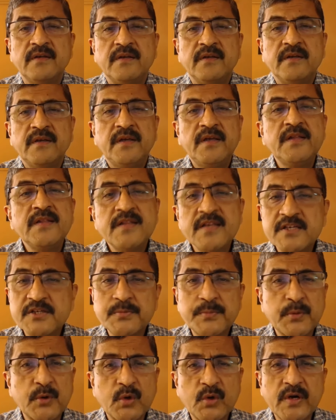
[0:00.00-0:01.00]
In this
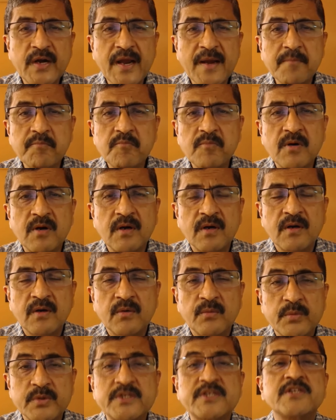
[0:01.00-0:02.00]
program,
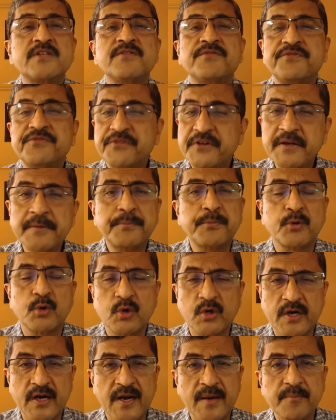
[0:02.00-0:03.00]
which is a free
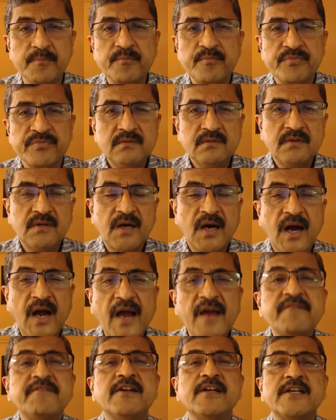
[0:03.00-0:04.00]
program,
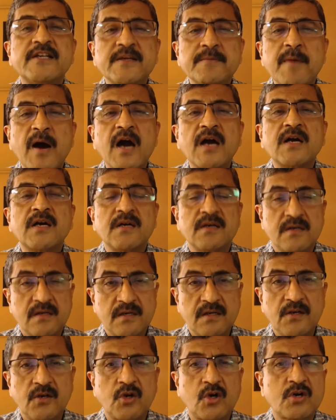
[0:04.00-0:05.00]
I will debunk
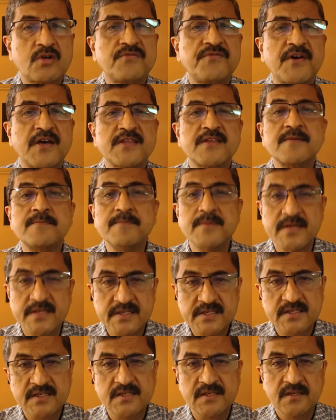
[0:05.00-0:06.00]
a lot of other
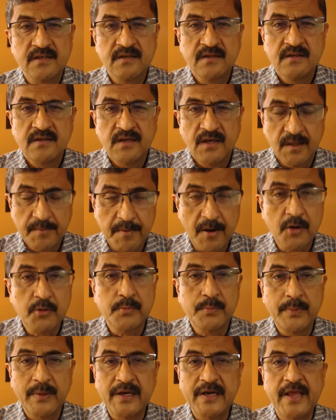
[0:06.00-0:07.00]
myths
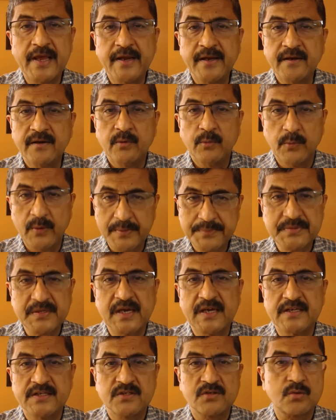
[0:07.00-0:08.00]
about building
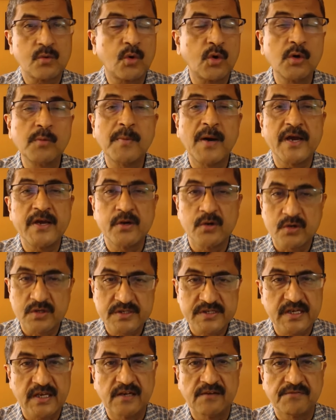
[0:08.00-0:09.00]
websites all by
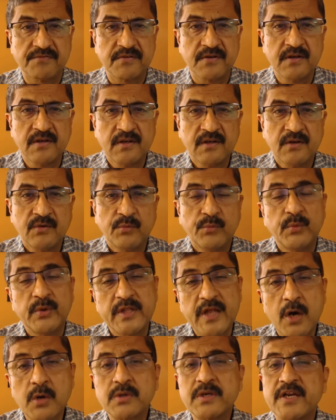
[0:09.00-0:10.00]
yourself
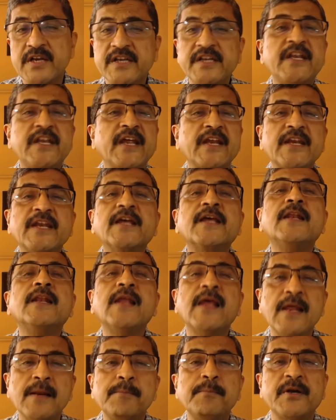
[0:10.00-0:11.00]
without any technical
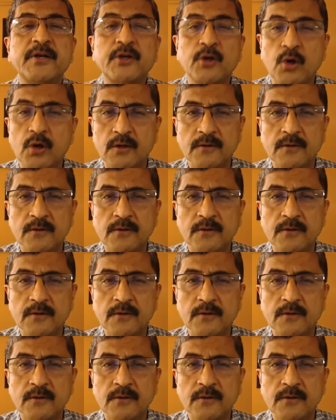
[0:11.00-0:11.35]
help at all.